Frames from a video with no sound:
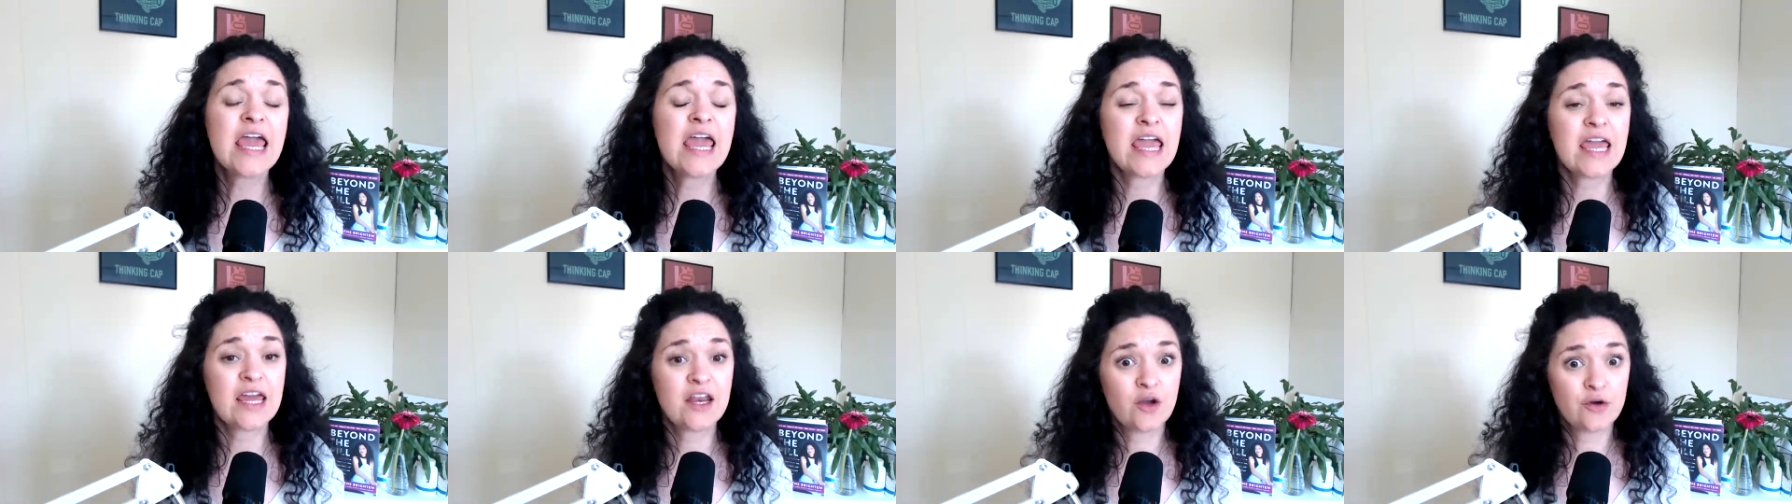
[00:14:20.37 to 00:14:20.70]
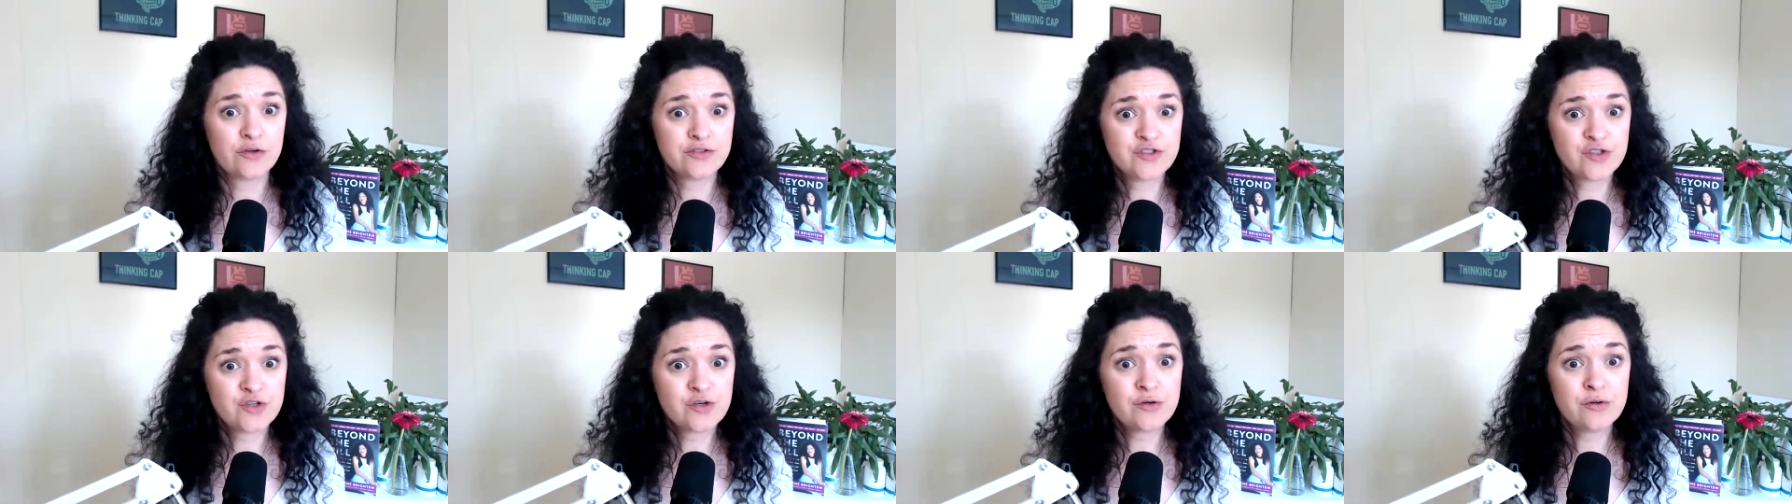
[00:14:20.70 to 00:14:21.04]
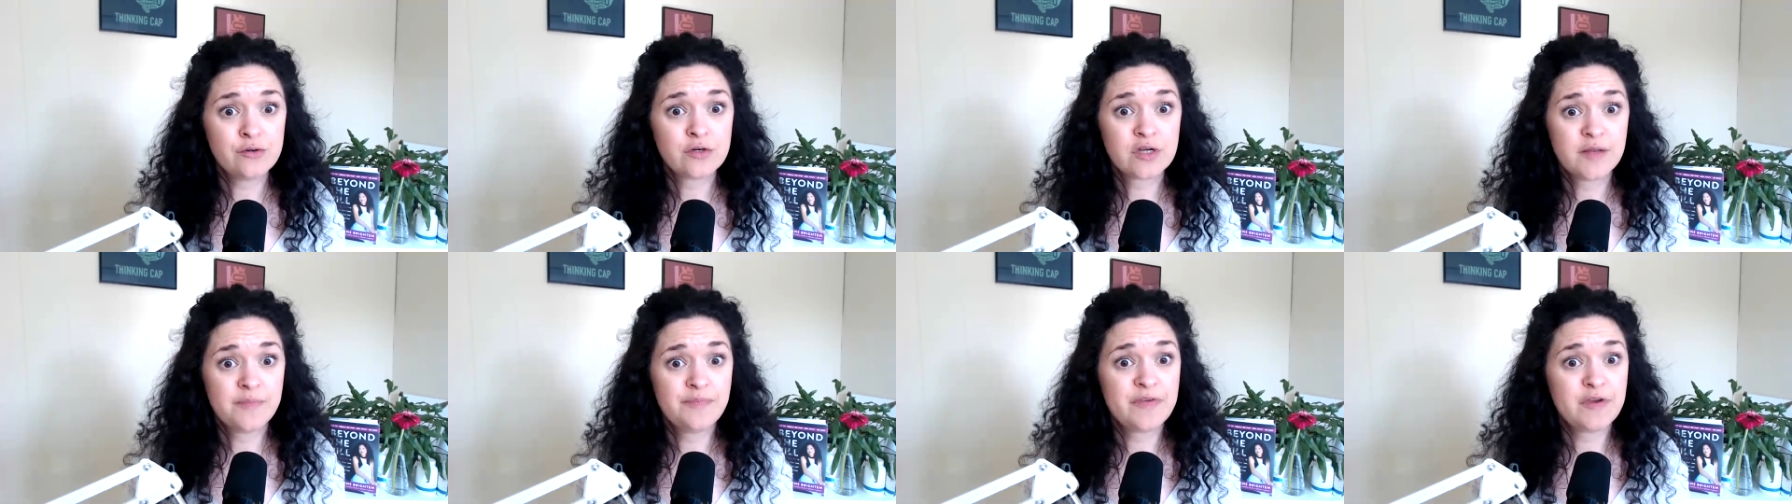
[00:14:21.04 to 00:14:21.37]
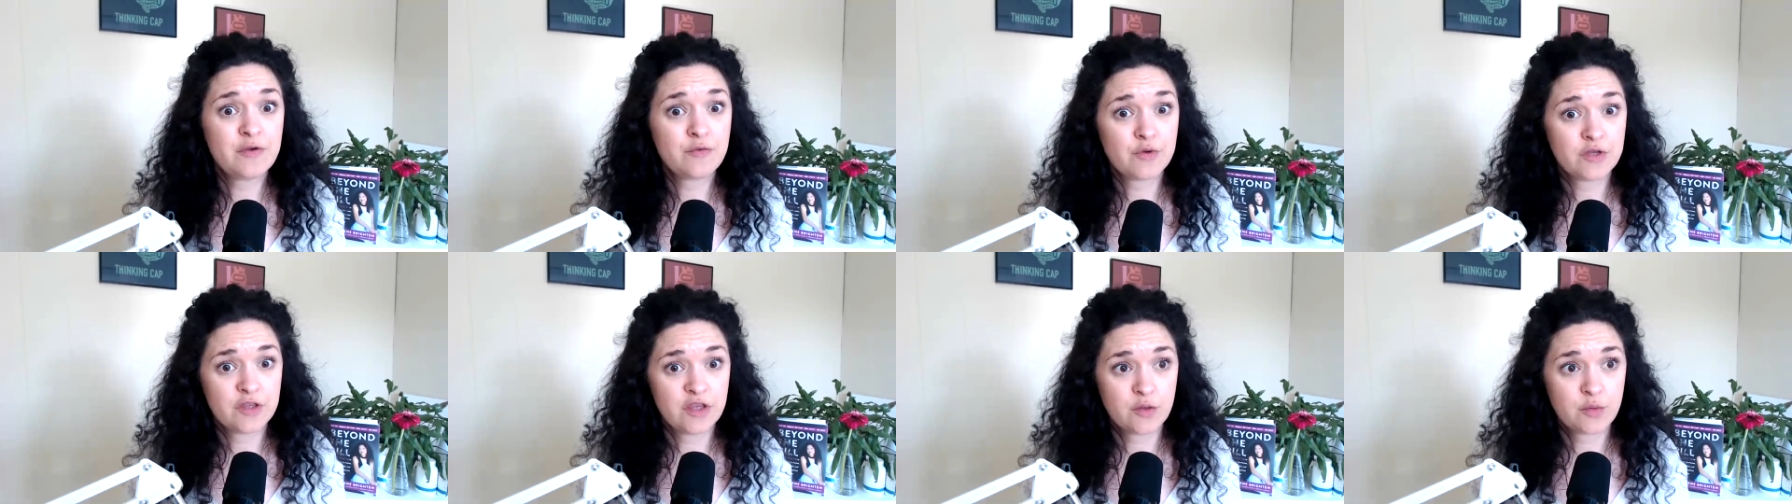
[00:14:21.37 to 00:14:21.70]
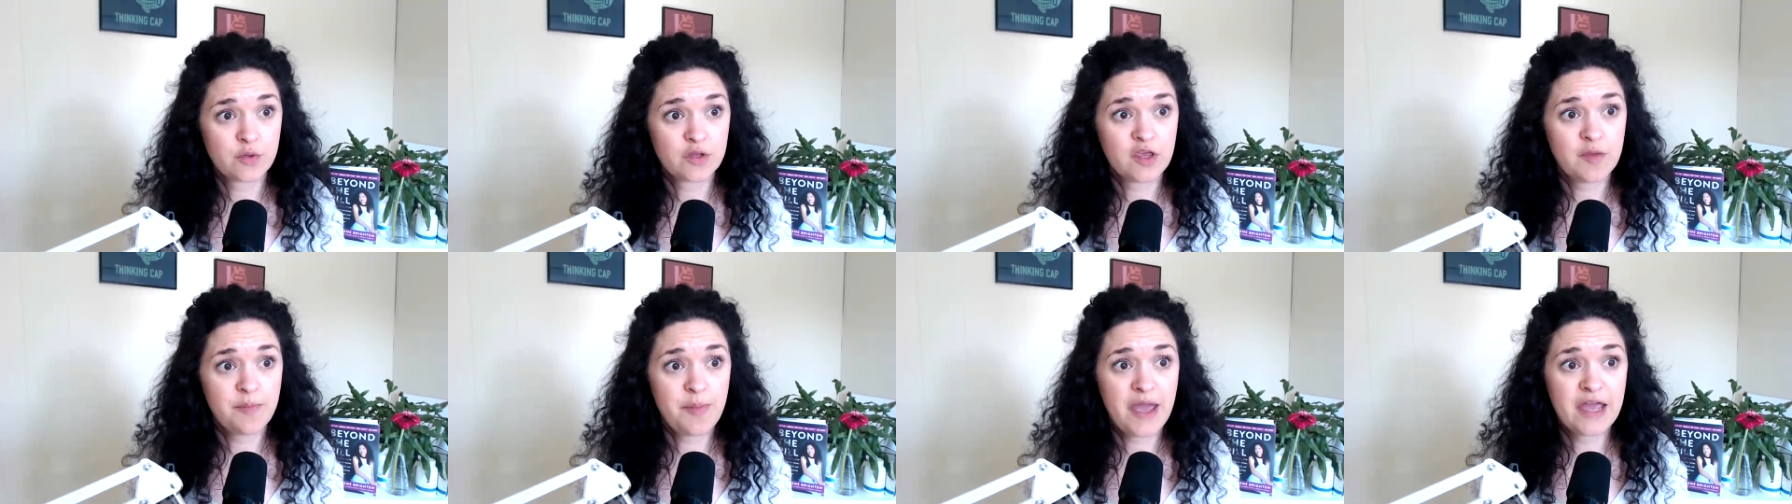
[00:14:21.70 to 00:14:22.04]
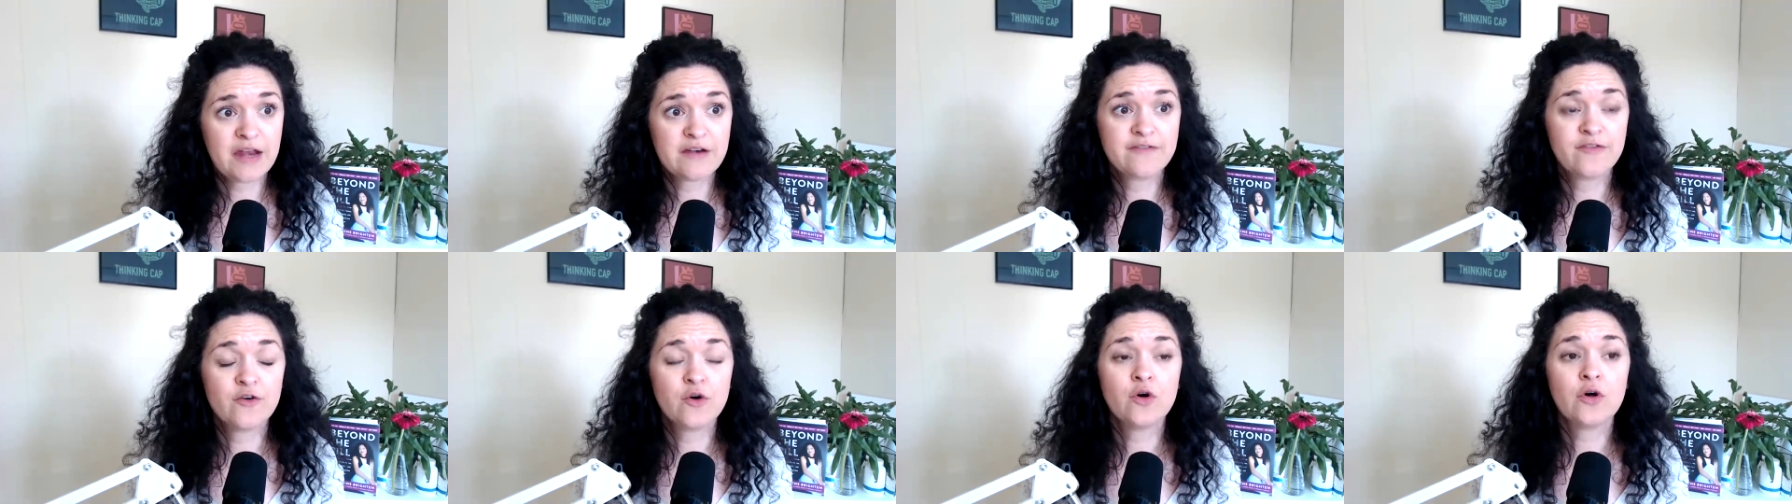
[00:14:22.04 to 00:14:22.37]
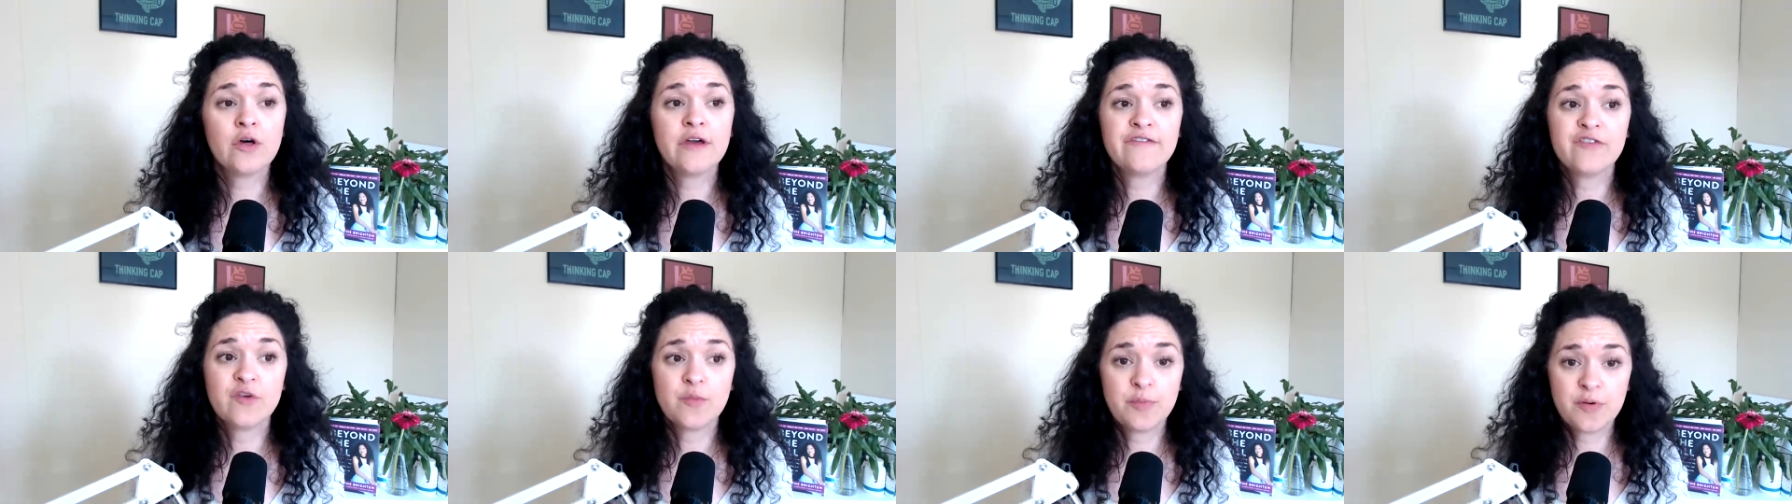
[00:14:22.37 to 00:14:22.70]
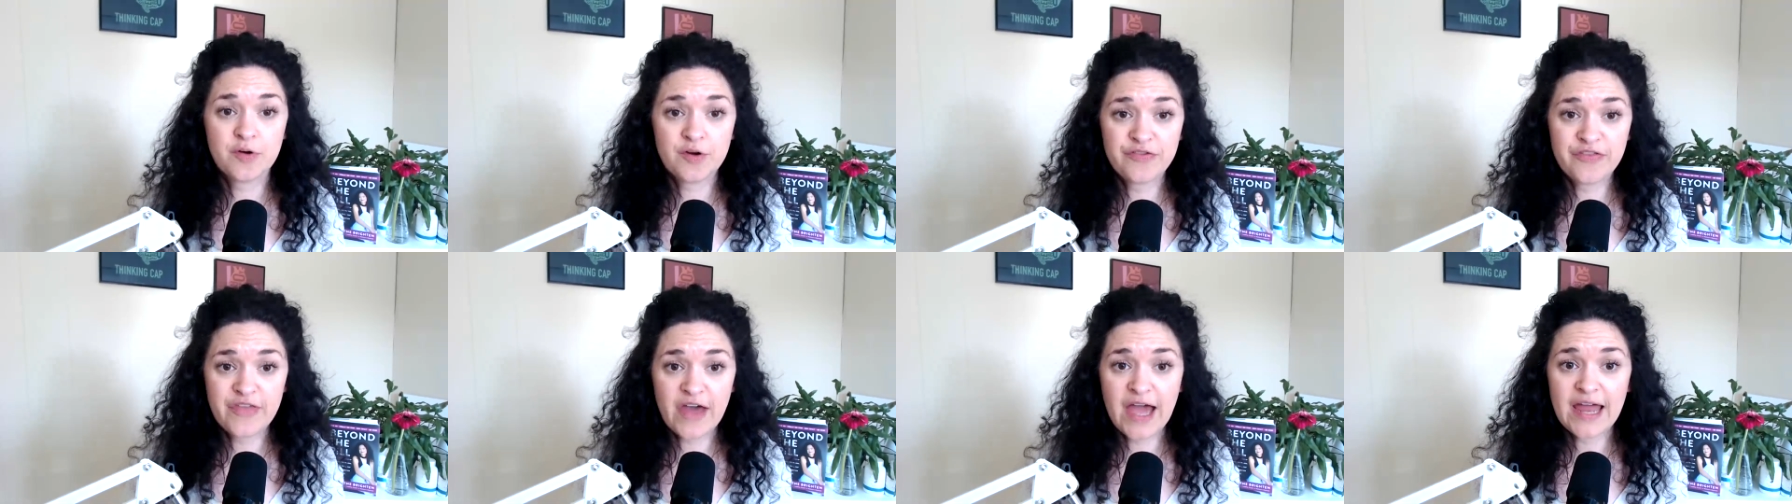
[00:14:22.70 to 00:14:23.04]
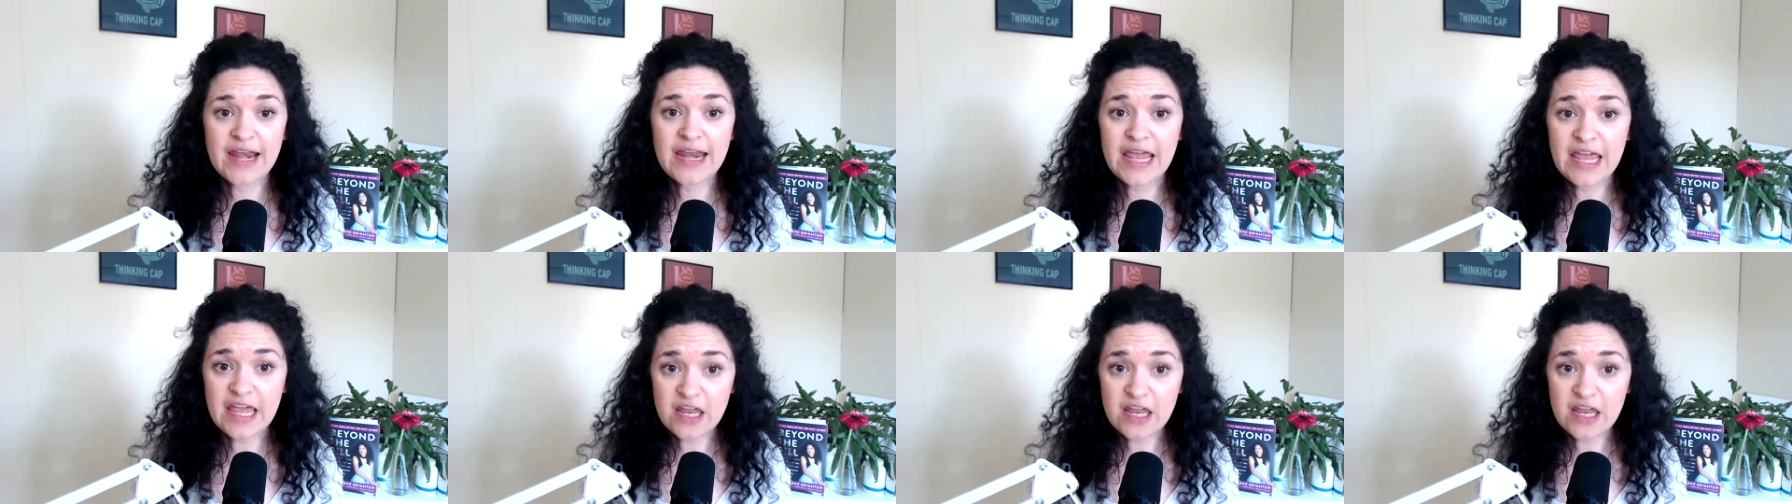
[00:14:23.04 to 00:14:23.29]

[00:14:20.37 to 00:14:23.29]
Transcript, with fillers: it also can be really, really painful if you put that